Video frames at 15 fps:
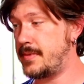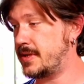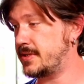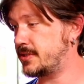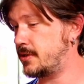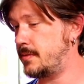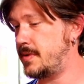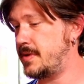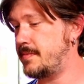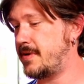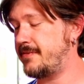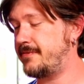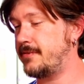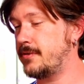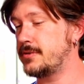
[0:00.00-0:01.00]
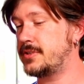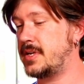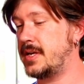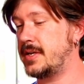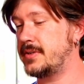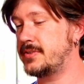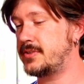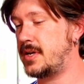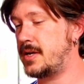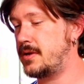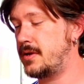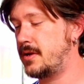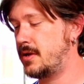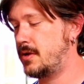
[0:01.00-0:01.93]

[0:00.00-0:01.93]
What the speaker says: That's going to be my first king stud.